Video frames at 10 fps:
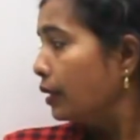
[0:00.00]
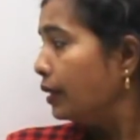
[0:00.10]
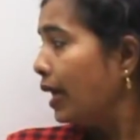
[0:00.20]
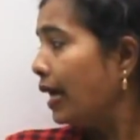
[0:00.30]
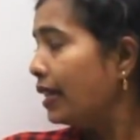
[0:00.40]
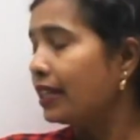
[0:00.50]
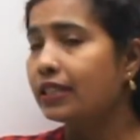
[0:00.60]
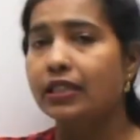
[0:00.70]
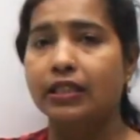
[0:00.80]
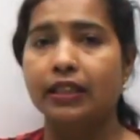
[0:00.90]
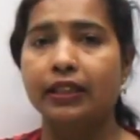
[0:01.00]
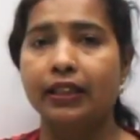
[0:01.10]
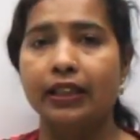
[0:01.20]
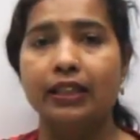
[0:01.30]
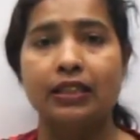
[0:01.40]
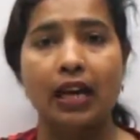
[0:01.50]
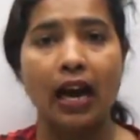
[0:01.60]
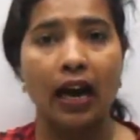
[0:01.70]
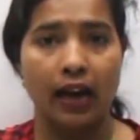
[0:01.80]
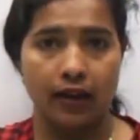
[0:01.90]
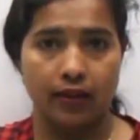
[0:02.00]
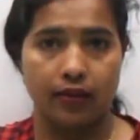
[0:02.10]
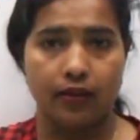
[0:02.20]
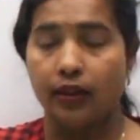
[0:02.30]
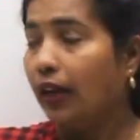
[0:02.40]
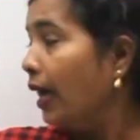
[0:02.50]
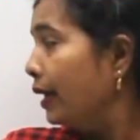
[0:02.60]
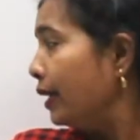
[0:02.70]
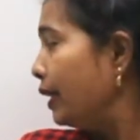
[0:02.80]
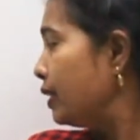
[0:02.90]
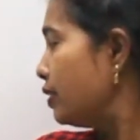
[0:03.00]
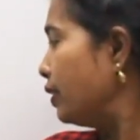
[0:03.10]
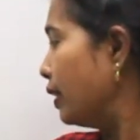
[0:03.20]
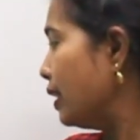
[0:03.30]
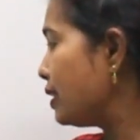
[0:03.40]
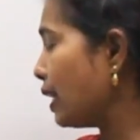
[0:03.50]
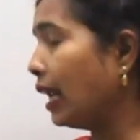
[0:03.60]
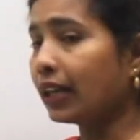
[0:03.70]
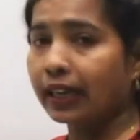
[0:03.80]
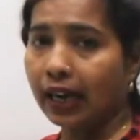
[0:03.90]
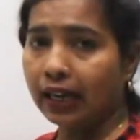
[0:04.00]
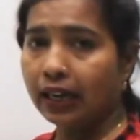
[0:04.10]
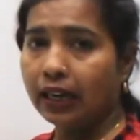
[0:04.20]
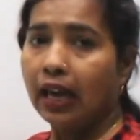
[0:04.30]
that is designated as R, and it is written as alkyl.